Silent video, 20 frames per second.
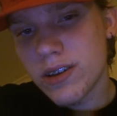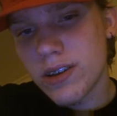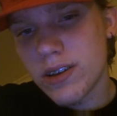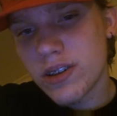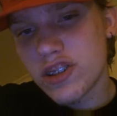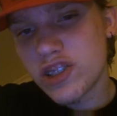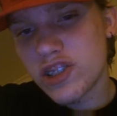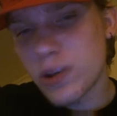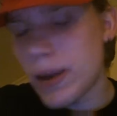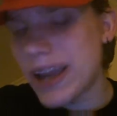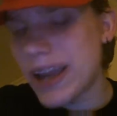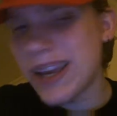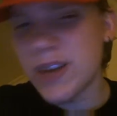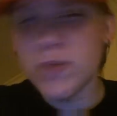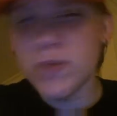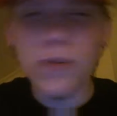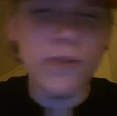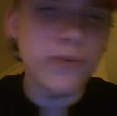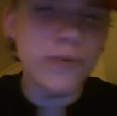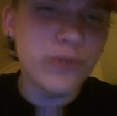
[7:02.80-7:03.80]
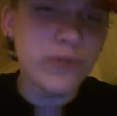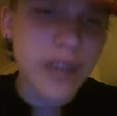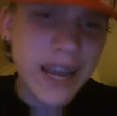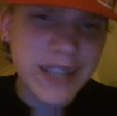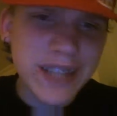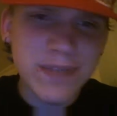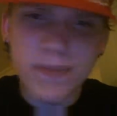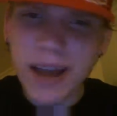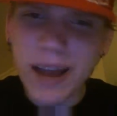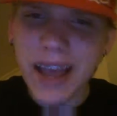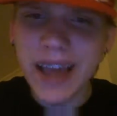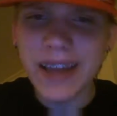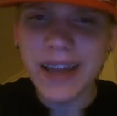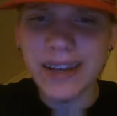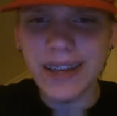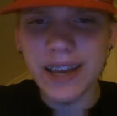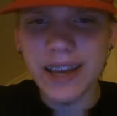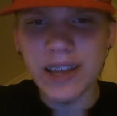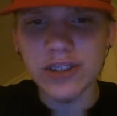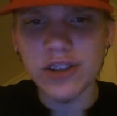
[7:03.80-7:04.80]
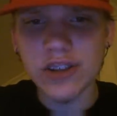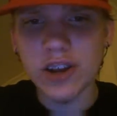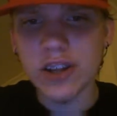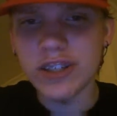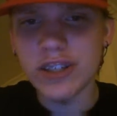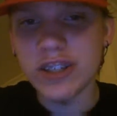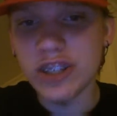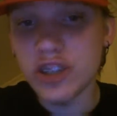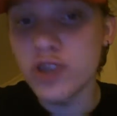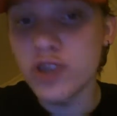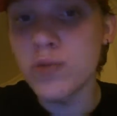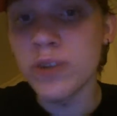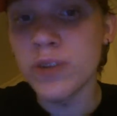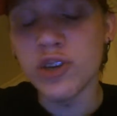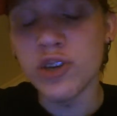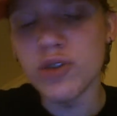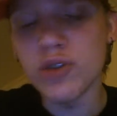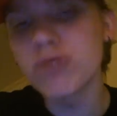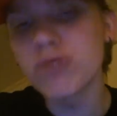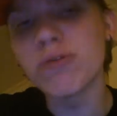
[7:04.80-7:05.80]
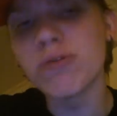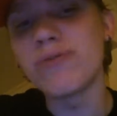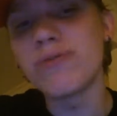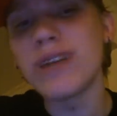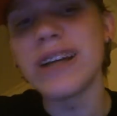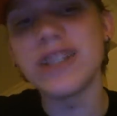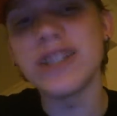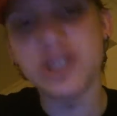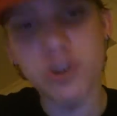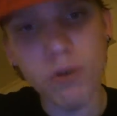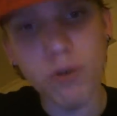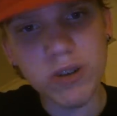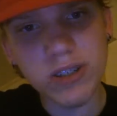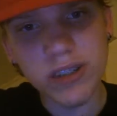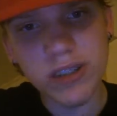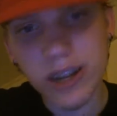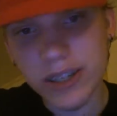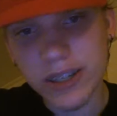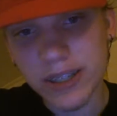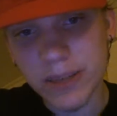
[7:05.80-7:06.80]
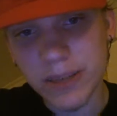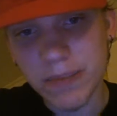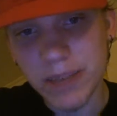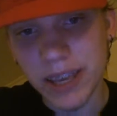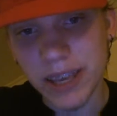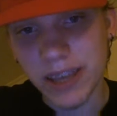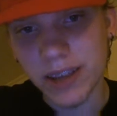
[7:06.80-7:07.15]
So I can reflect my ideas onto you, and you can reflect yours onto me.